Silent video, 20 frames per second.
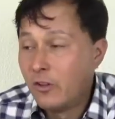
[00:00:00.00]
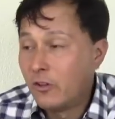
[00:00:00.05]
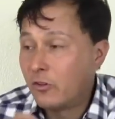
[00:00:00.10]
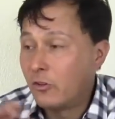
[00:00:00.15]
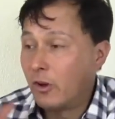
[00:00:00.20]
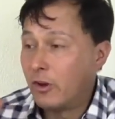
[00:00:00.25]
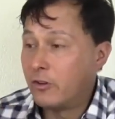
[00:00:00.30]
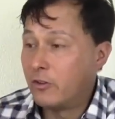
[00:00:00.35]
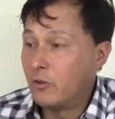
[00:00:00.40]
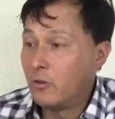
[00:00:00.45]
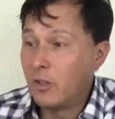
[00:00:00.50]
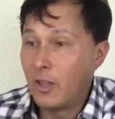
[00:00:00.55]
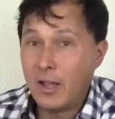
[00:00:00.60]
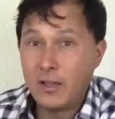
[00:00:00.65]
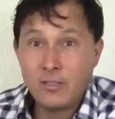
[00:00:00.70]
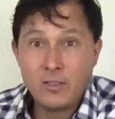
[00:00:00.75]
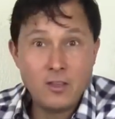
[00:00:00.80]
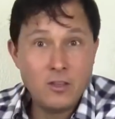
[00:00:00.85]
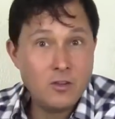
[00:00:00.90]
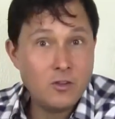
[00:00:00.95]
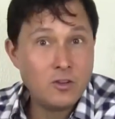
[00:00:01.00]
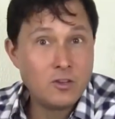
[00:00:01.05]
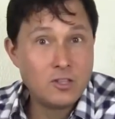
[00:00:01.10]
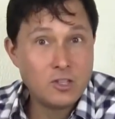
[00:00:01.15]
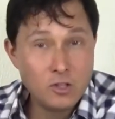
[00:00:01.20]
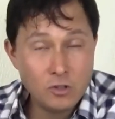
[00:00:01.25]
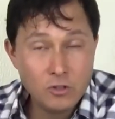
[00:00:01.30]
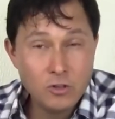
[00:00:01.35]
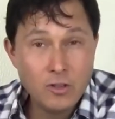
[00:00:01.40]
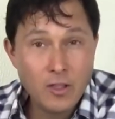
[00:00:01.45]
So I do like that you could
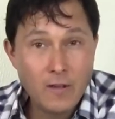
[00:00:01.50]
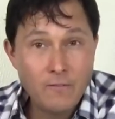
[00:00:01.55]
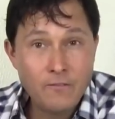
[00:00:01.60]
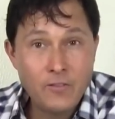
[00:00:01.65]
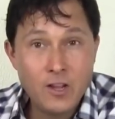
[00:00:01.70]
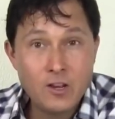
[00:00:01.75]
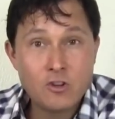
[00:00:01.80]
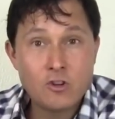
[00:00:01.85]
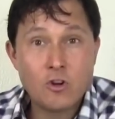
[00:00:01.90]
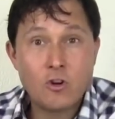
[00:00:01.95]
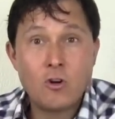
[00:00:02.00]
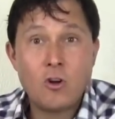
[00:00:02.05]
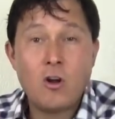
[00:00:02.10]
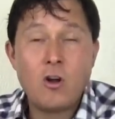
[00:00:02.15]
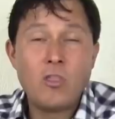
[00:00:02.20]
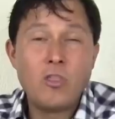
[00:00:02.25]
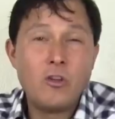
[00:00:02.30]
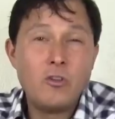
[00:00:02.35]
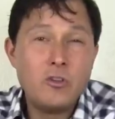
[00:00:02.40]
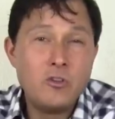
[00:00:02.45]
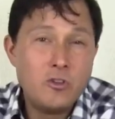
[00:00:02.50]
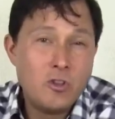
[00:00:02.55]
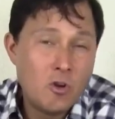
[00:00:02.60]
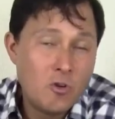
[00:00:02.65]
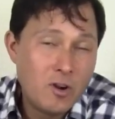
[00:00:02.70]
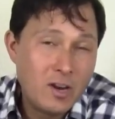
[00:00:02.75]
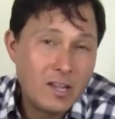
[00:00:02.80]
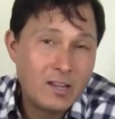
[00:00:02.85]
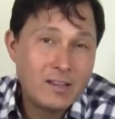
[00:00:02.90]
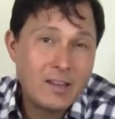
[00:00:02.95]
still do that feature, although you
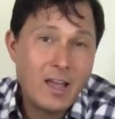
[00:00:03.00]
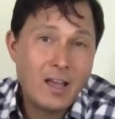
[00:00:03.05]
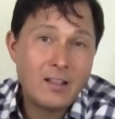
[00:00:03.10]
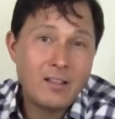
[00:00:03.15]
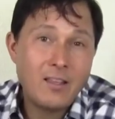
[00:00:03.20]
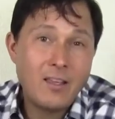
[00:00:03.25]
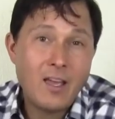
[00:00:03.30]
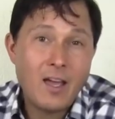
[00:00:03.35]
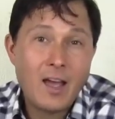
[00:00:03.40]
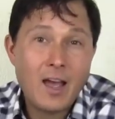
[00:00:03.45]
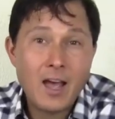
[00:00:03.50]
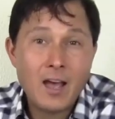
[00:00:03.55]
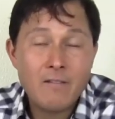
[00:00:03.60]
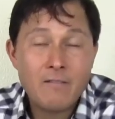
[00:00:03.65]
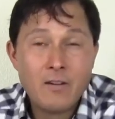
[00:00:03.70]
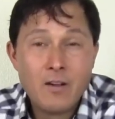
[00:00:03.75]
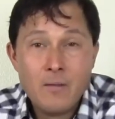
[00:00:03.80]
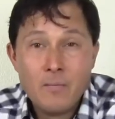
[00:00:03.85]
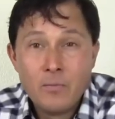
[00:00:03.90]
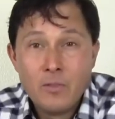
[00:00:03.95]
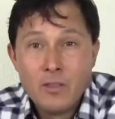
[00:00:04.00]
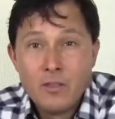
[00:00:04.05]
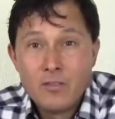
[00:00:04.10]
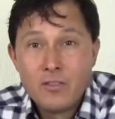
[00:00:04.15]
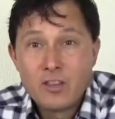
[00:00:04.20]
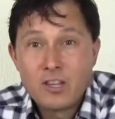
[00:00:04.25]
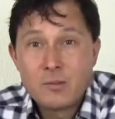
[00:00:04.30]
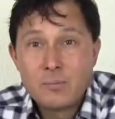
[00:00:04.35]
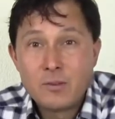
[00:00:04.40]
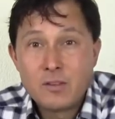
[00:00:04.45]
don't exactly have
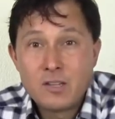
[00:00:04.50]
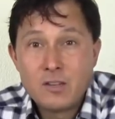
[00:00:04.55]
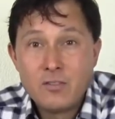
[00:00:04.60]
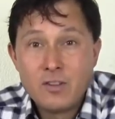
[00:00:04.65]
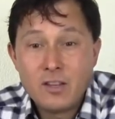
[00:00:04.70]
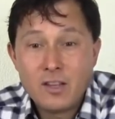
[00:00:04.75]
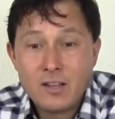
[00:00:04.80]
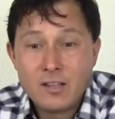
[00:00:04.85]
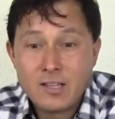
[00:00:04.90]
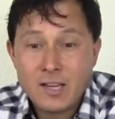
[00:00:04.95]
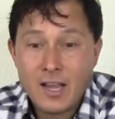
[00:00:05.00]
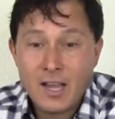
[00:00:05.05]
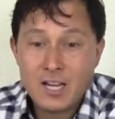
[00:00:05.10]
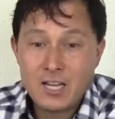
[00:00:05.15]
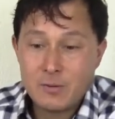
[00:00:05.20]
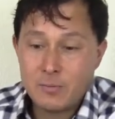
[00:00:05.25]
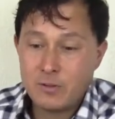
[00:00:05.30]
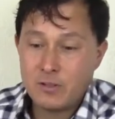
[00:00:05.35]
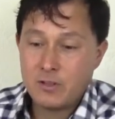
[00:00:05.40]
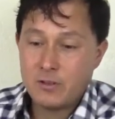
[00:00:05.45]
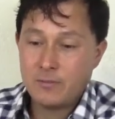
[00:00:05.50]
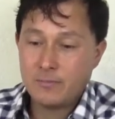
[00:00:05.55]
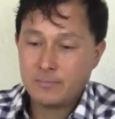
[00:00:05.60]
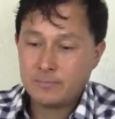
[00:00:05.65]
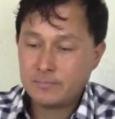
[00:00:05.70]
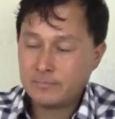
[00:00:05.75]
the specific attachment.